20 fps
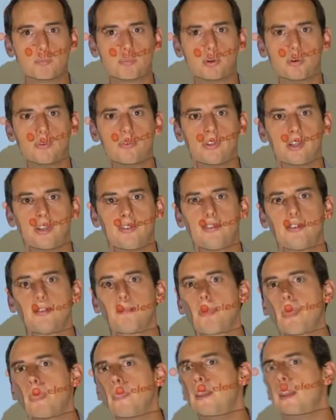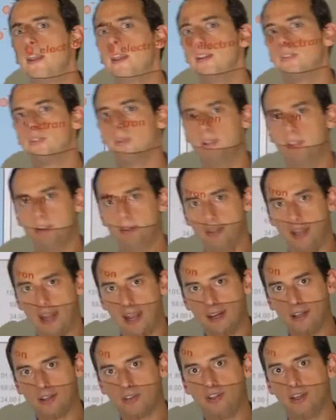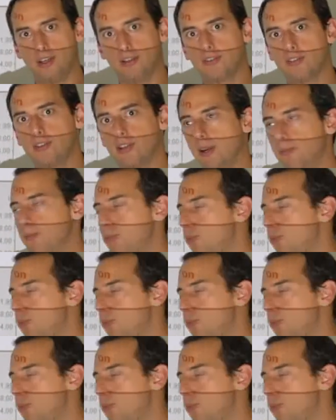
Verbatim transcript: process. So it, the energy has time